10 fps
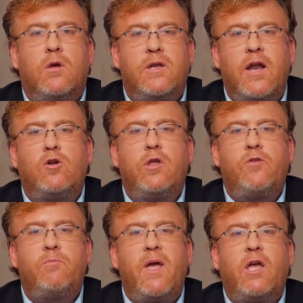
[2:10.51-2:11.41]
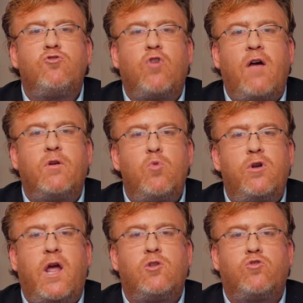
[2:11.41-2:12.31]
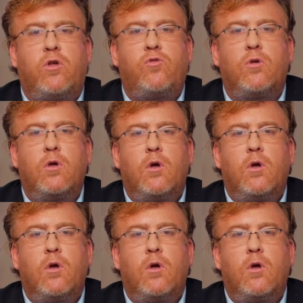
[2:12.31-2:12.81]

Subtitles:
Not only is it making driving more dangerous,